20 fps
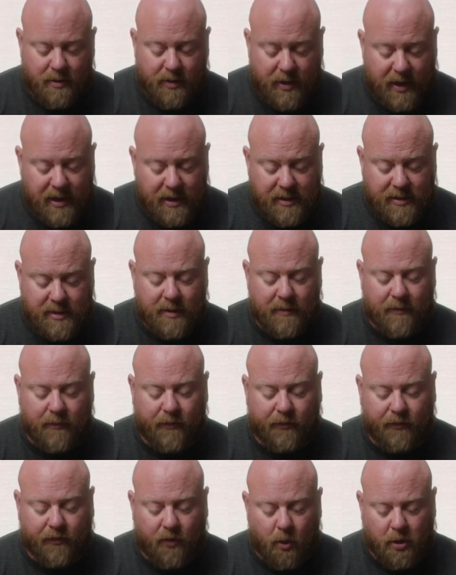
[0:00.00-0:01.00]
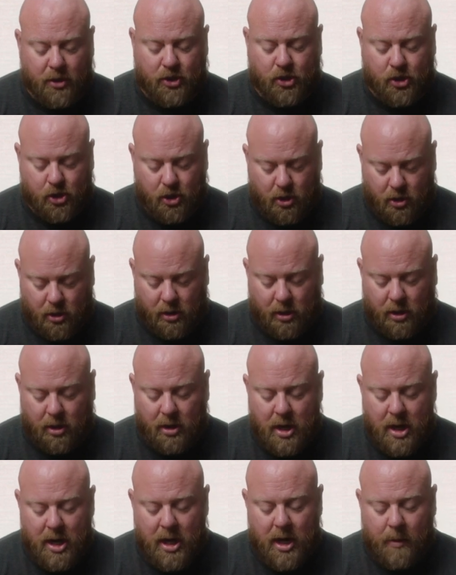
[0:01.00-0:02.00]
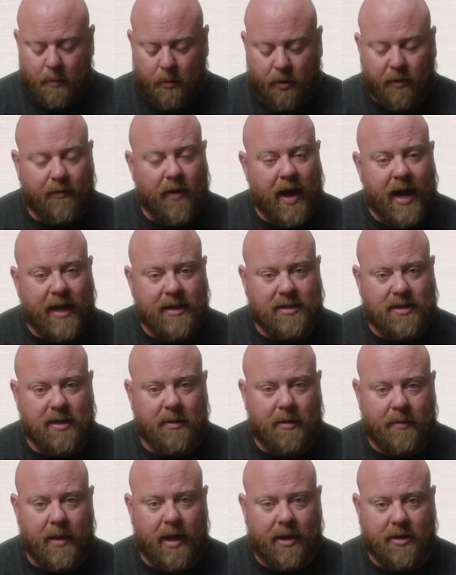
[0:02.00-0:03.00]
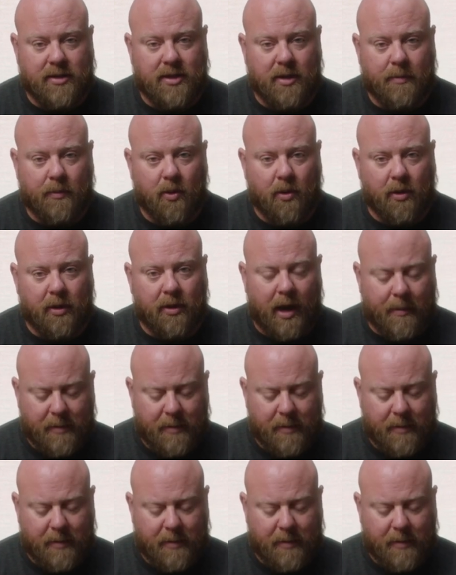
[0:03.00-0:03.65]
These for sure provide some amount of support.